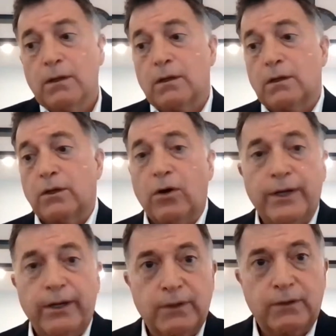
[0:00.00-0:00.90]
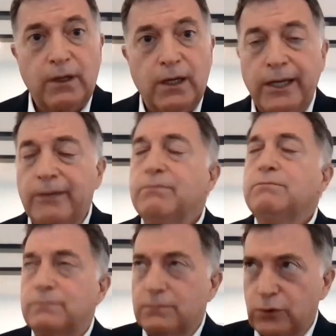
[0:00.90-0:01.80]
You don't have the
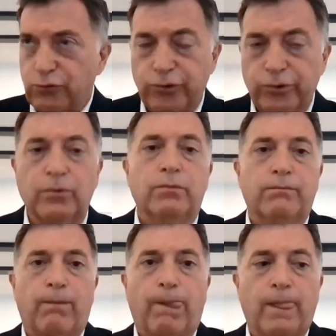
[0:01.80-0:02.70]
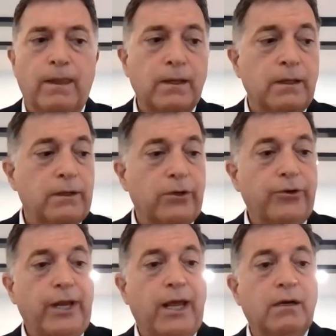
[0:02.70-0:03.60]
time? True. You're
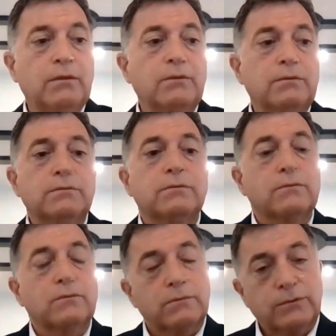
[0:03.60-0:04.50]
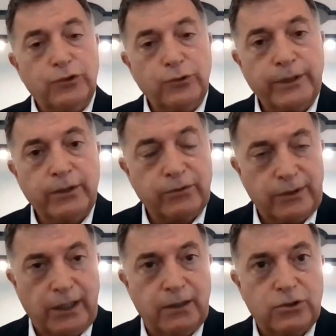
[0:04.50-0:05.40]
now doing your
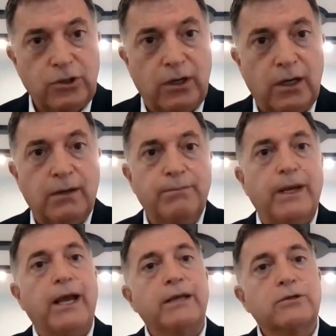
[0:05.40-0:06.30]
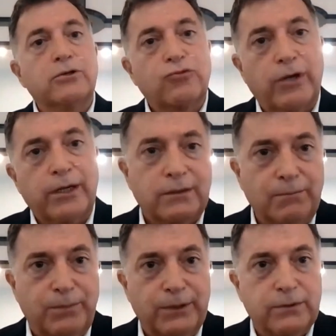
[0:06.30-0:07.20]
day job and you're trying to
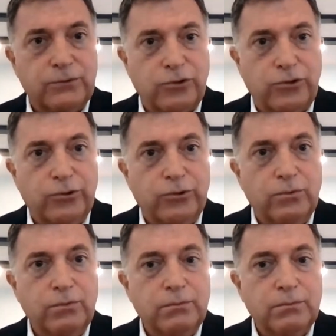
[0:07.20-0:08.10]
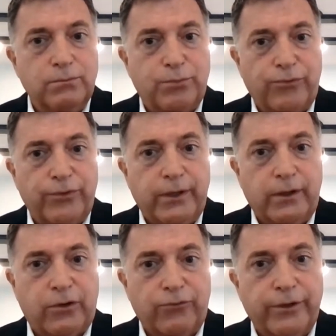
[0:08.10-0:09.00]
build your new
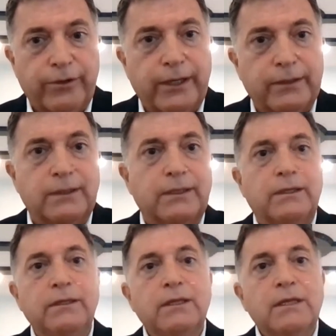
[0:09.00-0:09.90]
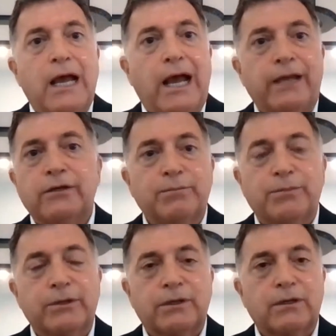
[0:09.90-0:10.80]
career idea, and you're
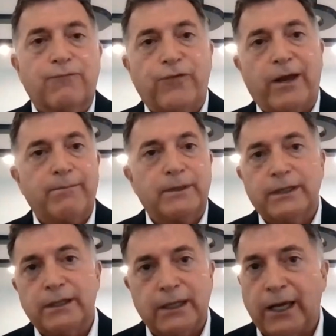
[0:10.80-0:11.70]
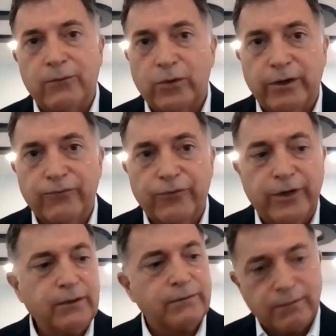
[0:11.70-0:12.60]
building your family and whatever
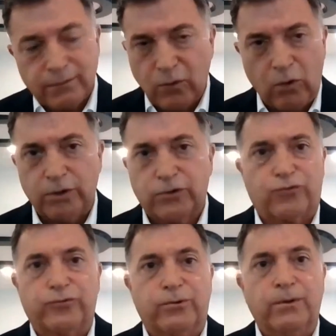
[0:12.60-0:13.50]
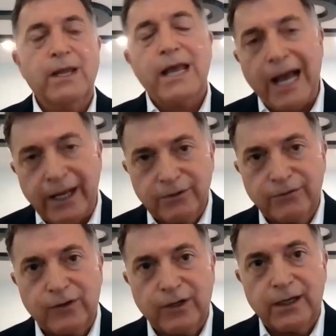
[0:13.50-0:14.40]
else, all true. And you're
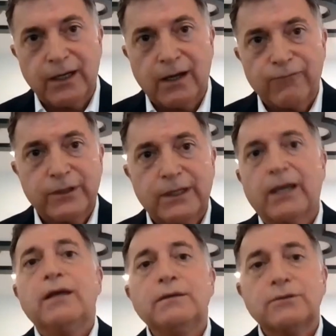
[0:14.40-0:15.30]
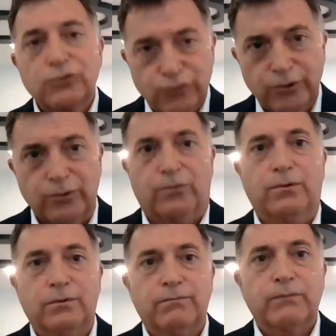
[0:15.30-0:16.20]
studying every day,
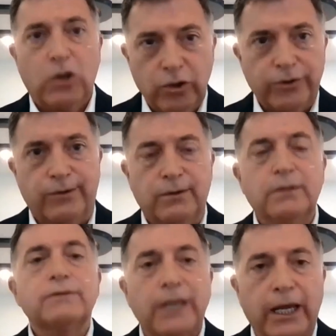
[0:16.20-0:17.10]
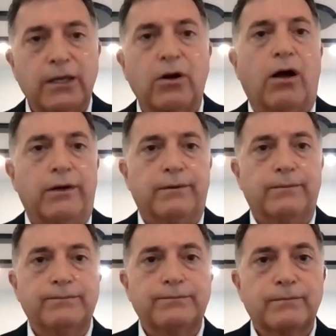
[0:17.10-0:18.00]
true. Good. Take it on.
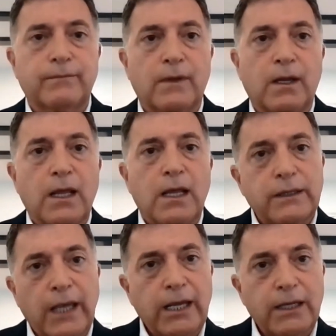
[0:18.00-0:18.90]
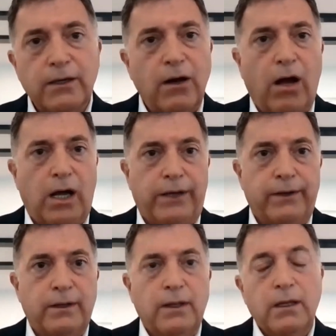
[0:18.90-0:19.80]
Take it on.
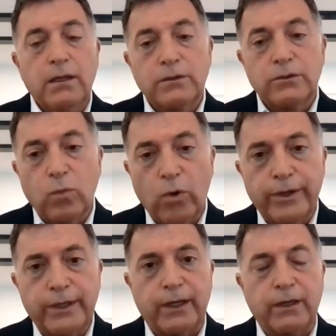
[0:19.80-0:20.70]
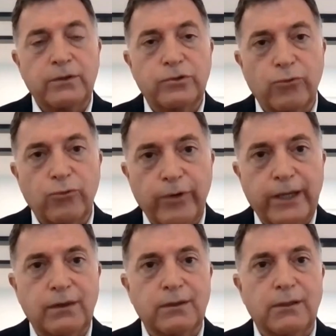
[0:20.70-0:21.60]
Working
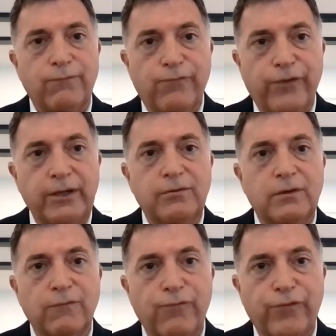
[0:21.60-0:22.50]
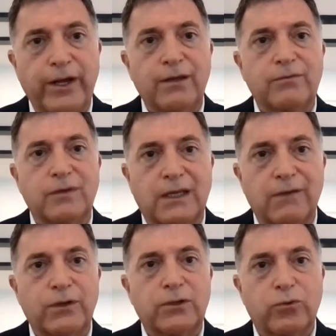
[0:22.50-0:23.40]
directly, face to face,
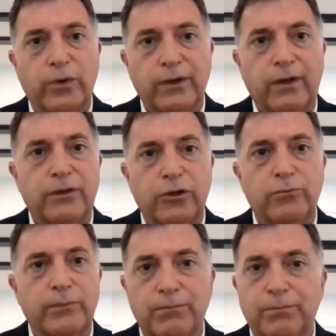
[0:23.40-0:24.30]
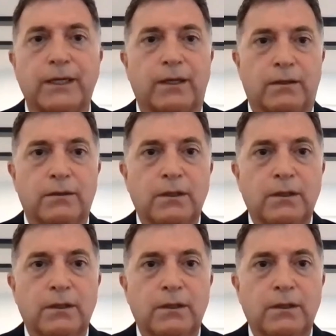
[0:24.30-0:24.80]
giving to another human being.